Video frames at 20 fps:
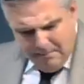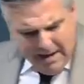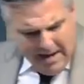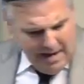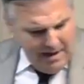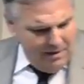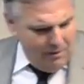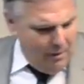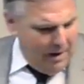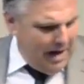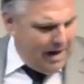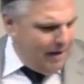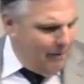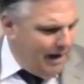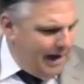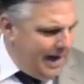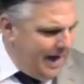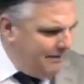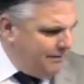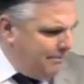I, why do
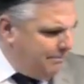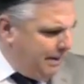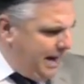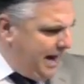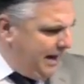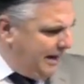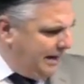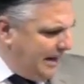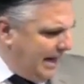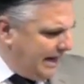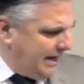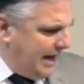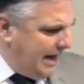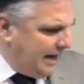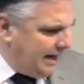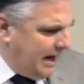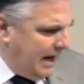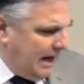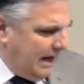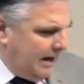I have a belly like I
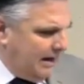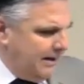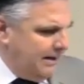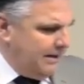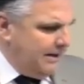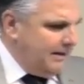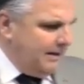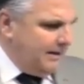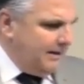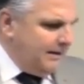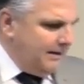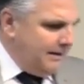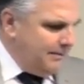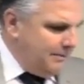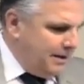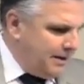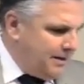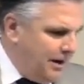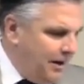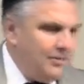got?
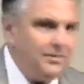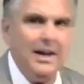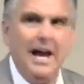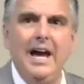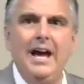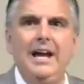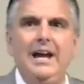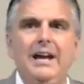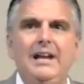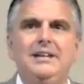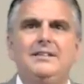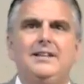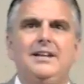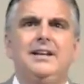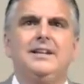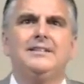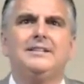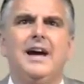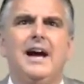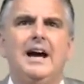Because I eat
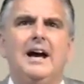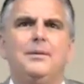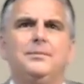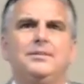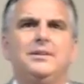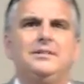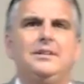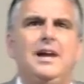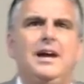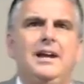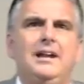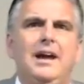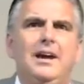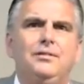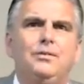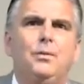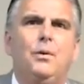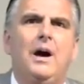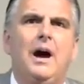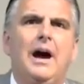10 times a day. That's
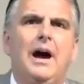why.